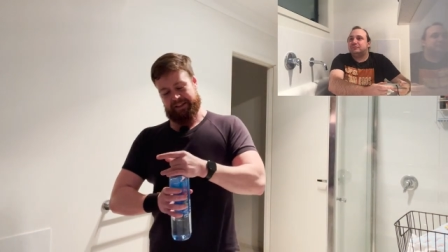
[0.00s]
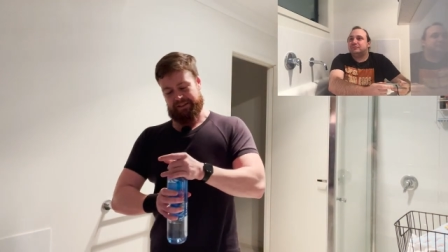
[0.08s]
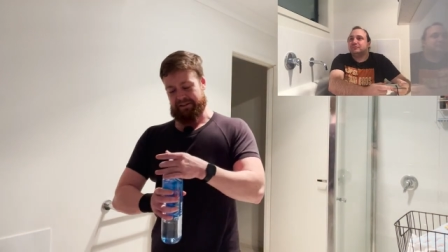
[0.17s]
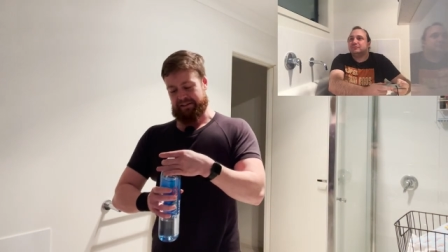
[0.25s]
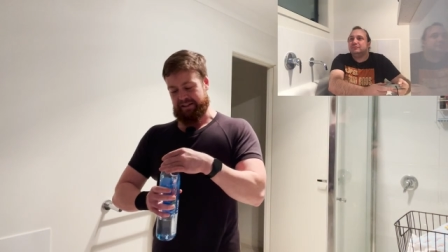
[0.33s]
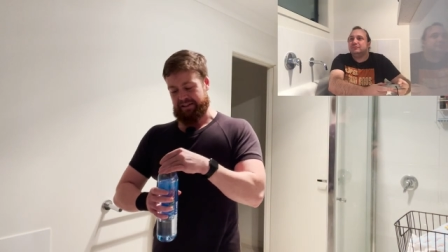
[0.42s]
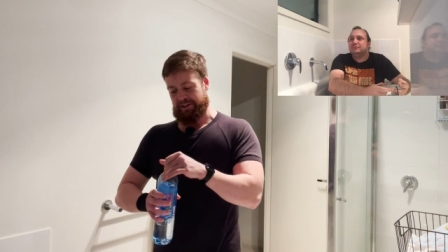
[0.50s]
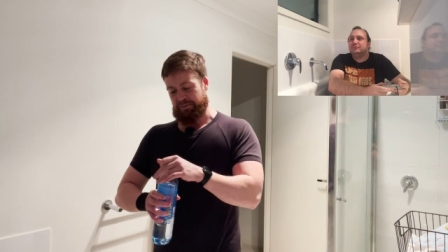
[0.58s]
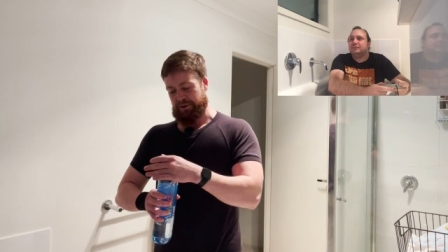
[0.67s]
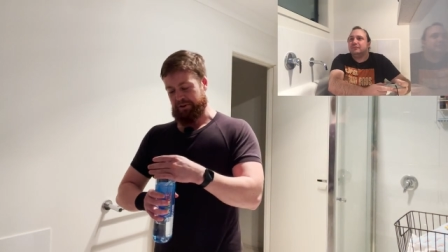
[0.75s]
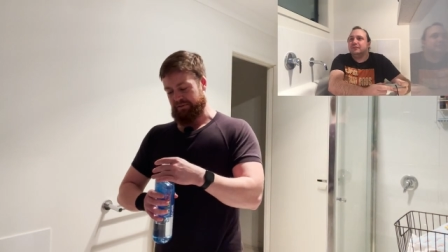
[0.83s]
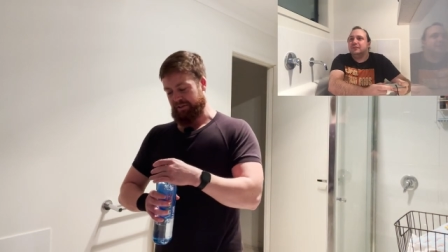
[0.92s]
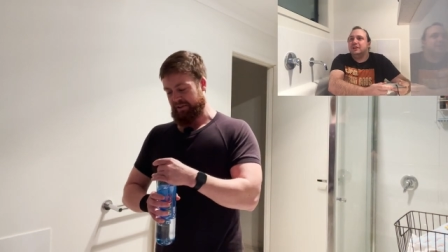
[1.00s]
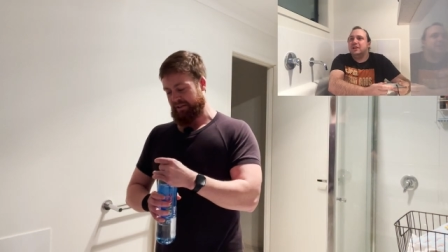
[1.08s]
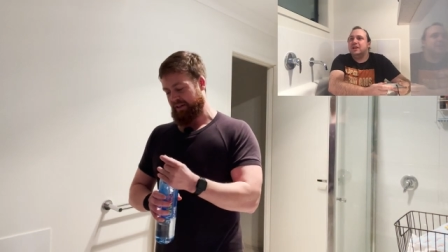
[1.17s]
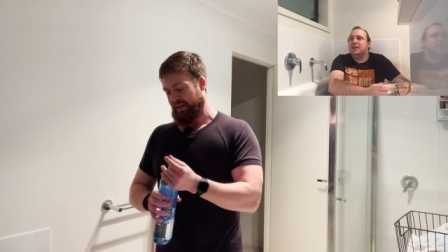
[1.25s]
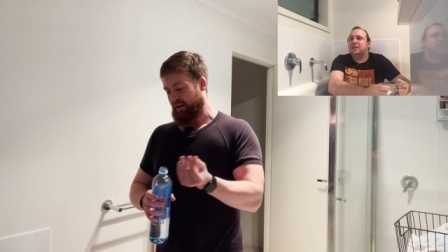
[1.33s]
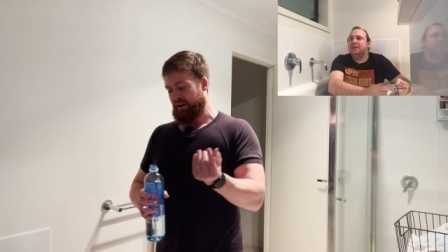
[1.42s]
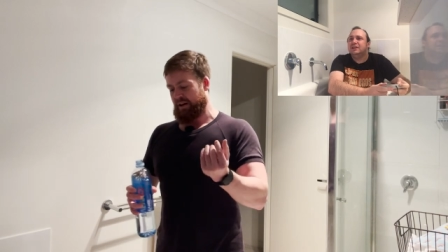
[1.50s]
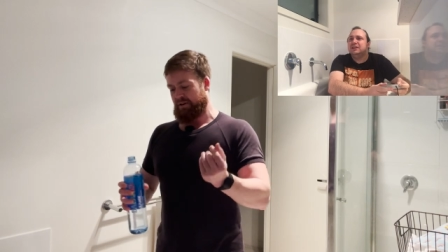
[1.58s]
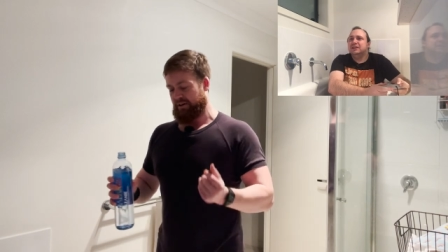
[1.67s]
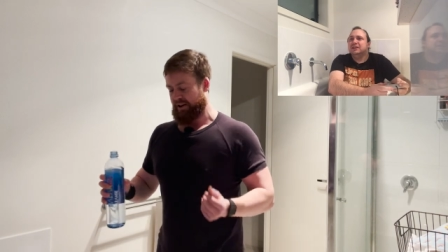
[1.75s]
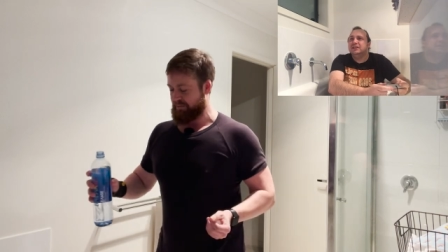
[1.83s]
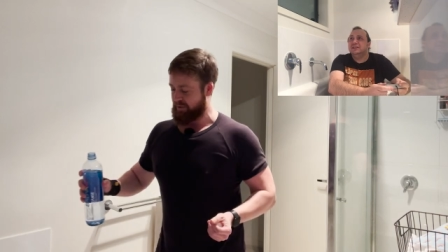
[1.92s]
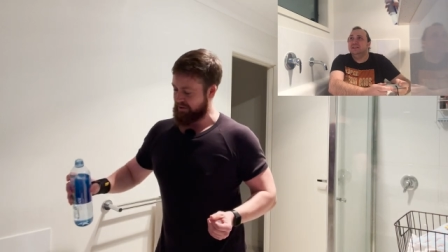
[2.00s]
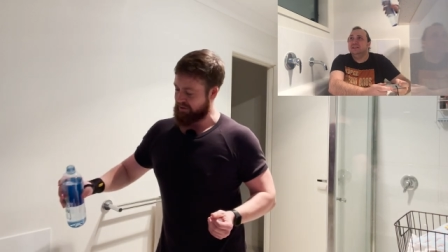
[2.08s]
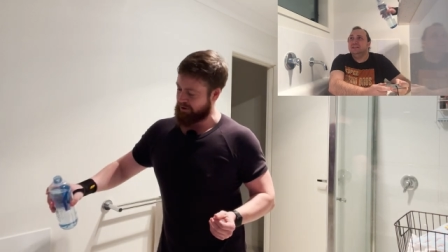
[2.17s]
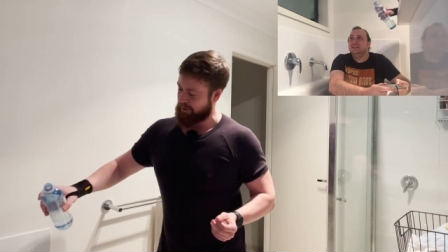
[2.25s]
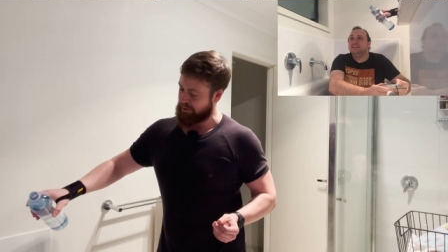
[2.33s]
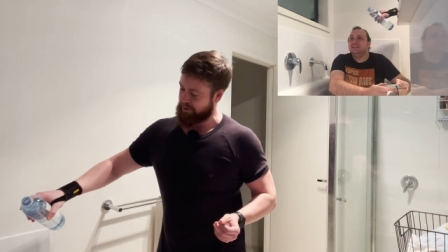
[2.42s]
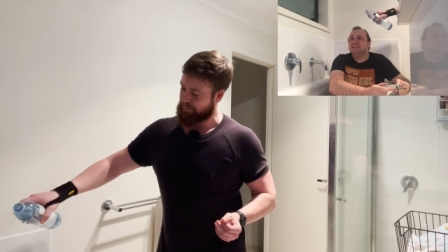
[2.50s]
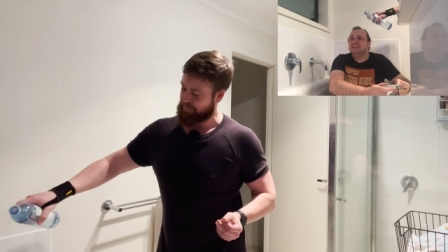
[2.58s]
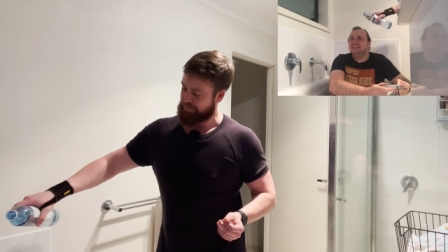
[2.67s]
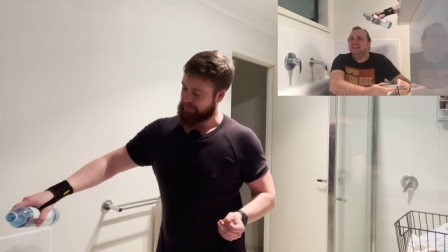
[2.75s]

instinct in me of just like, oh well, I'm not stopping.